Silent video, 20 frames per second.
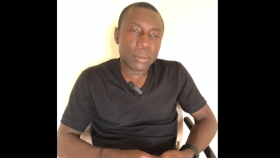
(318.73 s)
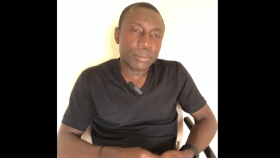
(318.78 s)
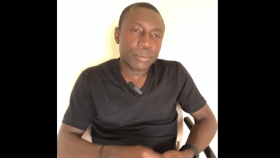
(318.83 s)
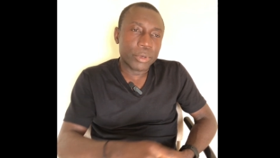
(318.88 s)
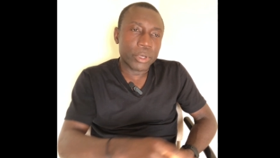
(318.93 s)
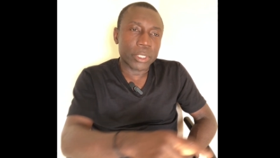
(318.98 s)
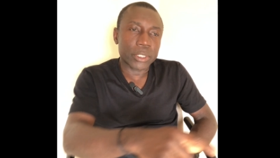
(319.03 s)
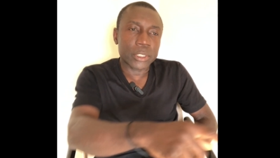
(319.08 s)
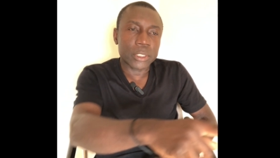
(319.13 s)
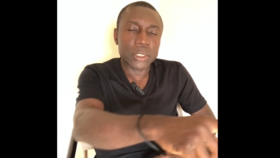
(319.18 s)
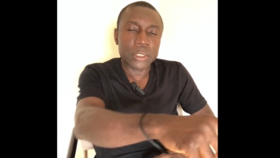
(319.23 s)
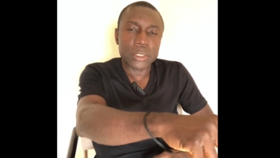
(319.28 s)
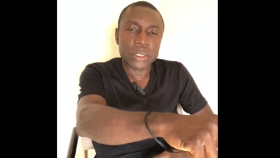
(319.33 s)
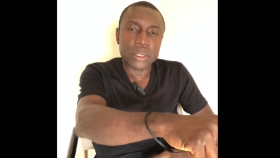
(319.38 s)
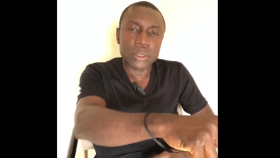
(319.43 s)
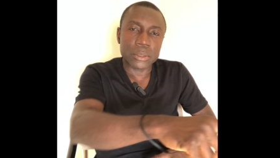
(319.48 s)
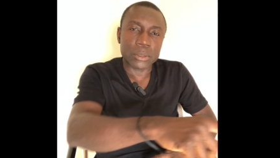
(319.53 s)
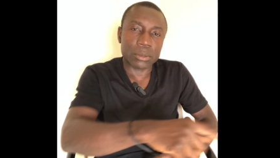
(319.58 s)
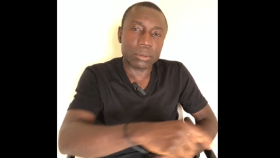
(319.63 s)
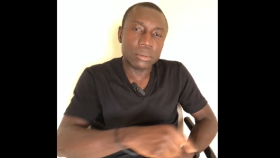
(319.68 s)
pointing
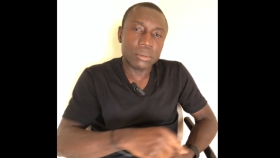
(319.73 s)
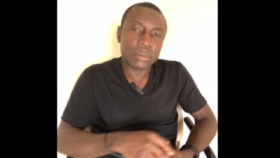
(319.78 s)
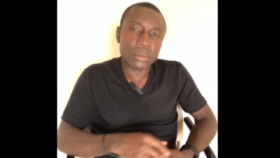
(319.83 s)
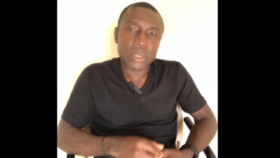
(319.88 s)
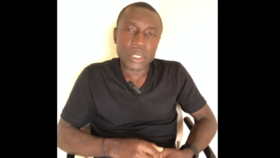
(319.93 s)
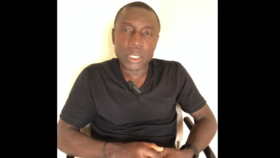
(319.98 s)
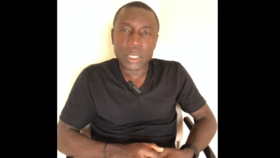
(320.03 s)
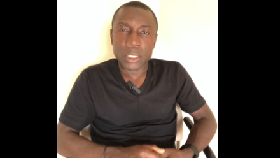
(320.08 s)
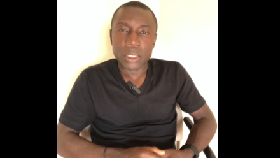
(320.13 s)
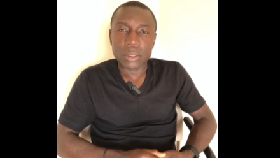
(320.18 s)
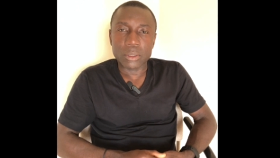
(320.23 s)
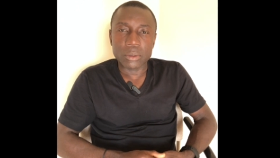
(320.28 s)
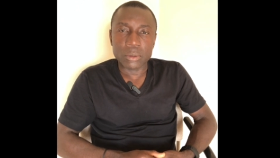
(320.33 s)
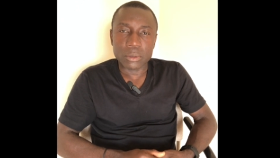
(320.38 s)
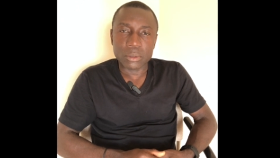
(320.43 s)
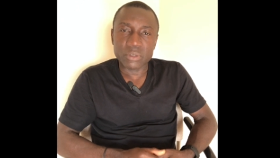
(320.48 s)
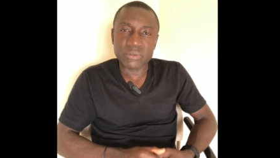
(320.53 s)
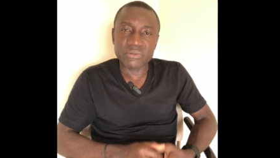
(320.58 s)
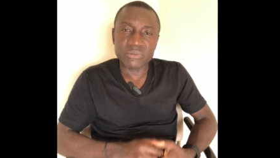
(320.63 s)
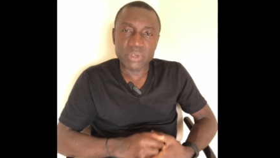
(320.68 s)
to,
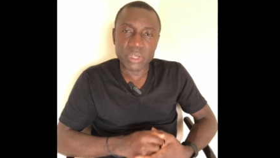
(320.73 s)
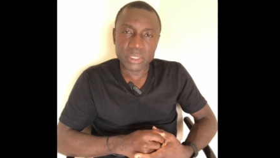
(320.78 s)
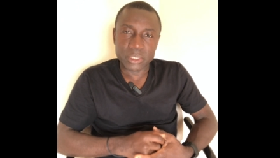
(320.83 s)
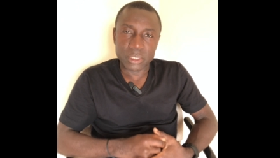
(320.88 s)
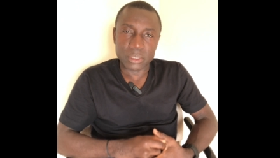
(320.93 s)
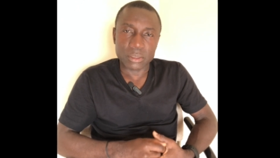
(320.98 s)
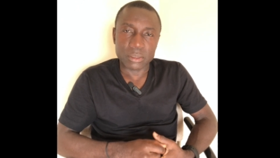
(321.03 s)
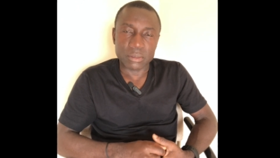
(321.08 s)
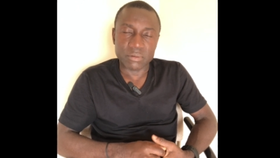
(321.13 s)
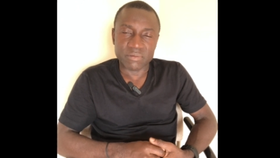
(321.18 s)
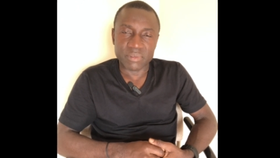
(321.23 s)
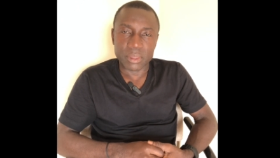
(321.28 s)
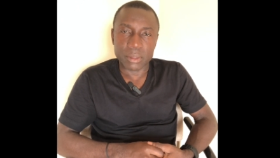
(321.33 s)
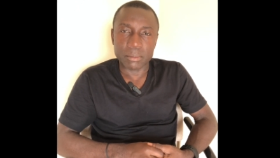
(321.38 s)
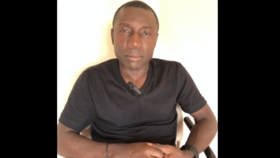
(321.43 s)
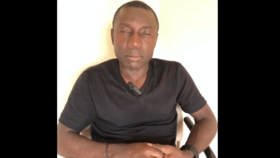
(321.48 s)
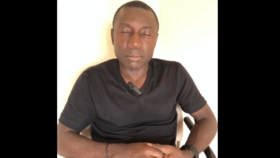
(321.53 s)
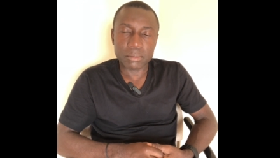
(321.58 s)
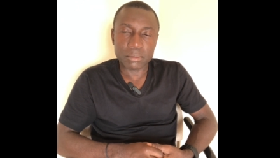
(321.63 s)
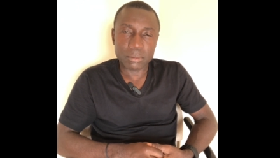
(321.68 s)
the freshest of
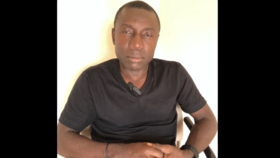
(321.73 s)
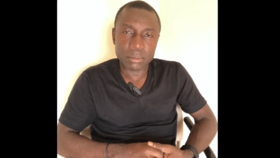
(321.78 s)
them.